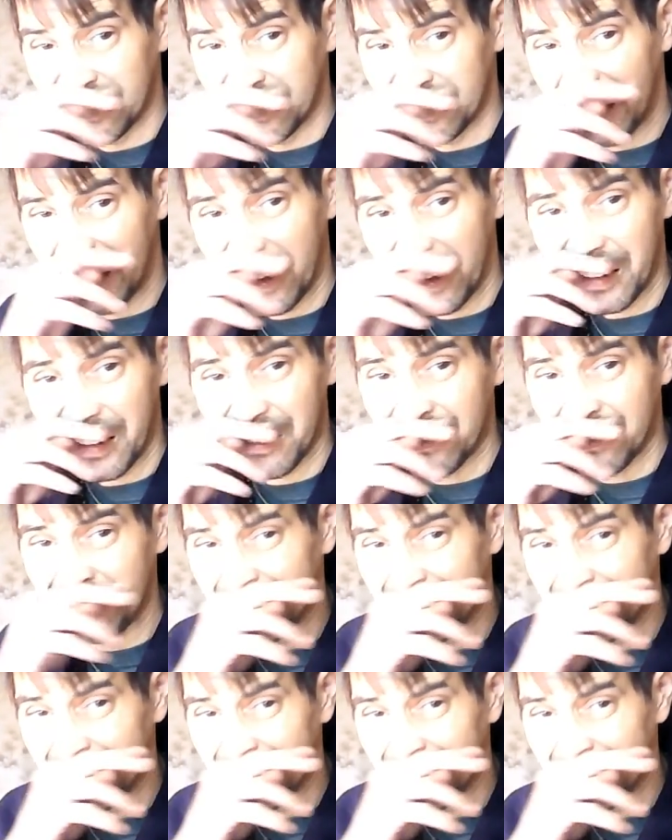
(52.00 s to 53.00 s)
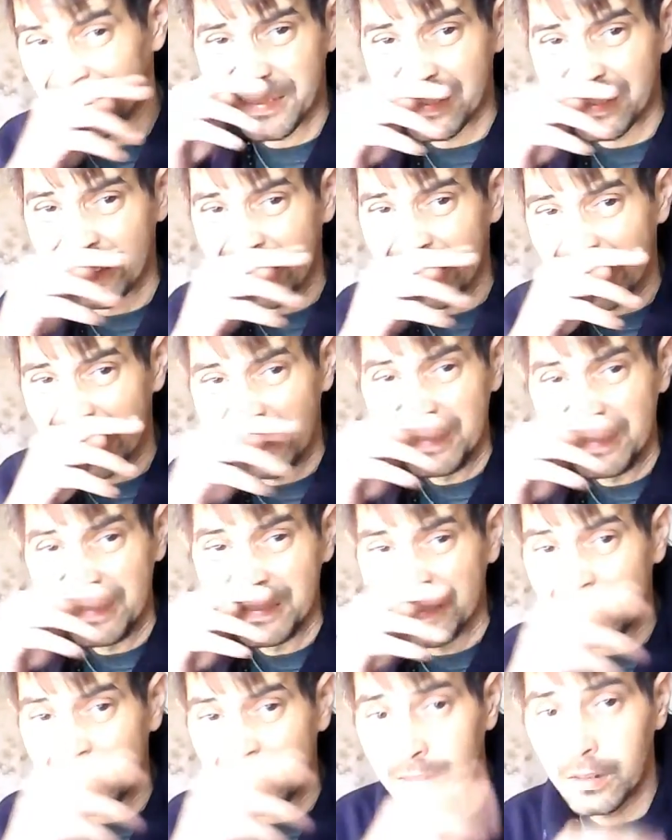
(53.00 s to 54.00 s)
I don't know.
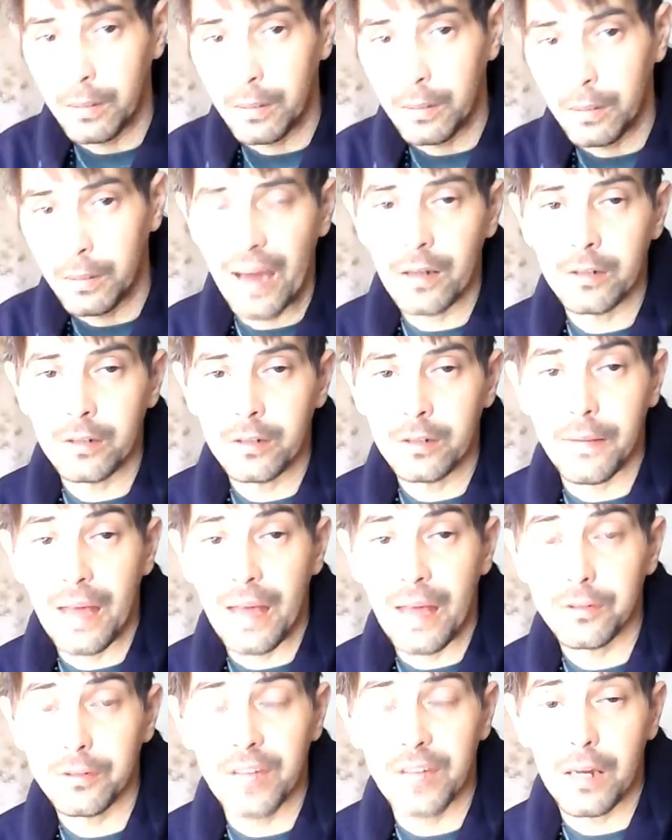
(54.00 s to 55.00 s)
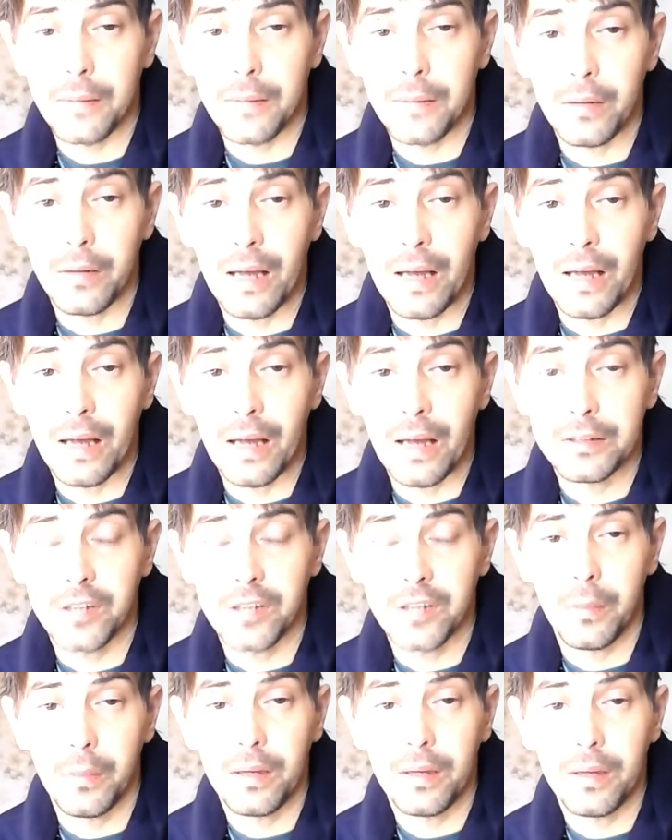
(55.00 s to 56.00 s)
The patterns on the outside of my reality tell
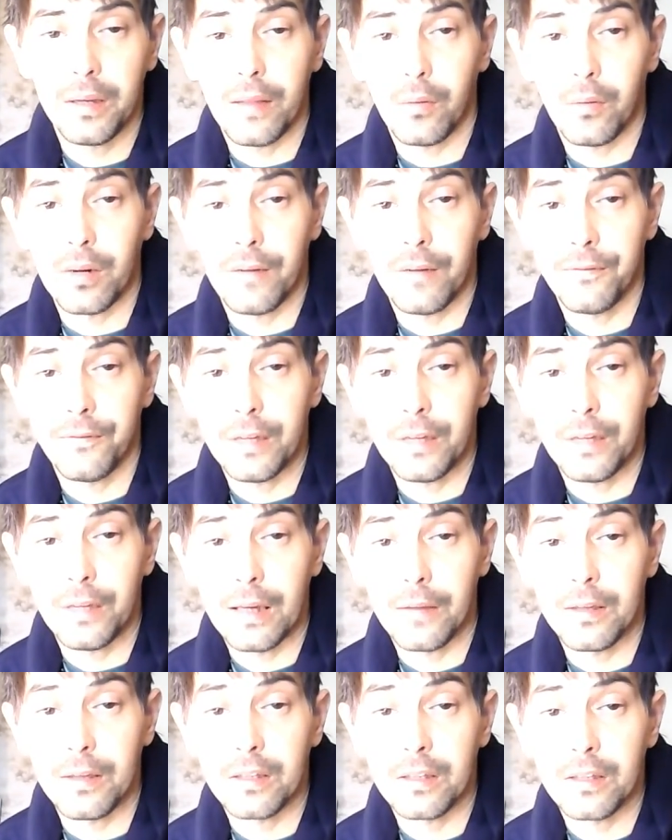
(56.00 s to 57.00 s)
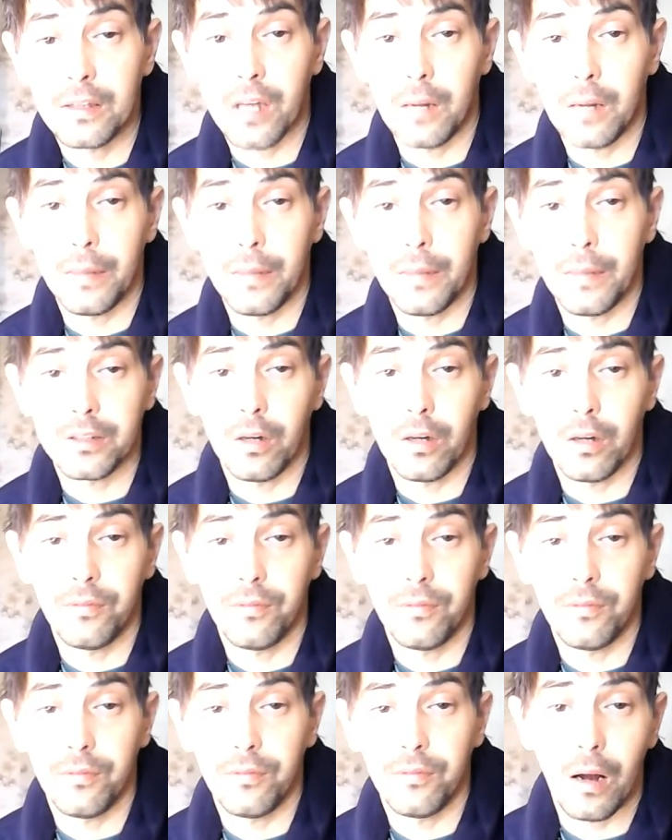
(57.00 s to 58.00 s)
me that what I'm feeling on the inside of myself
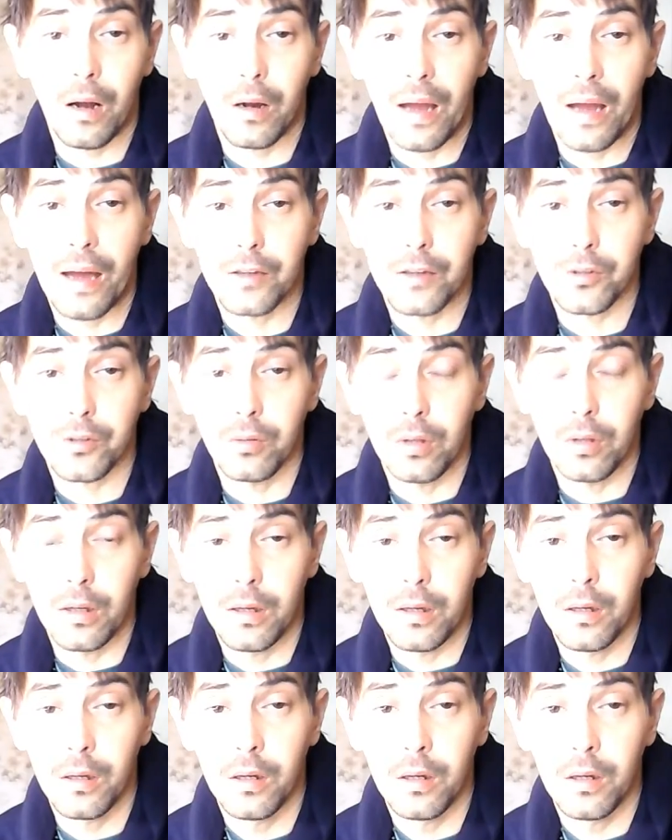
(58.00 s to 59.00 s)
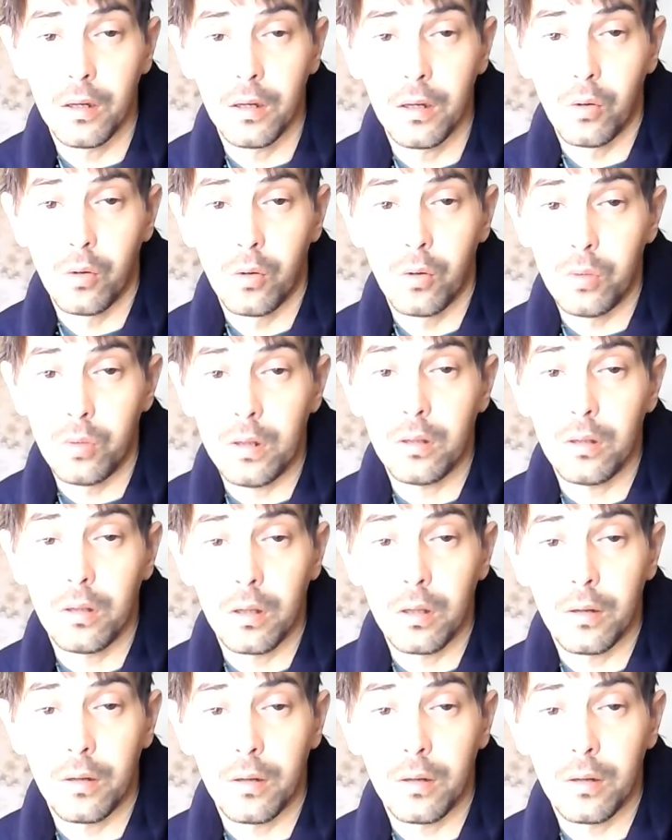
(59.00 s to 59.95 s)
are actually real.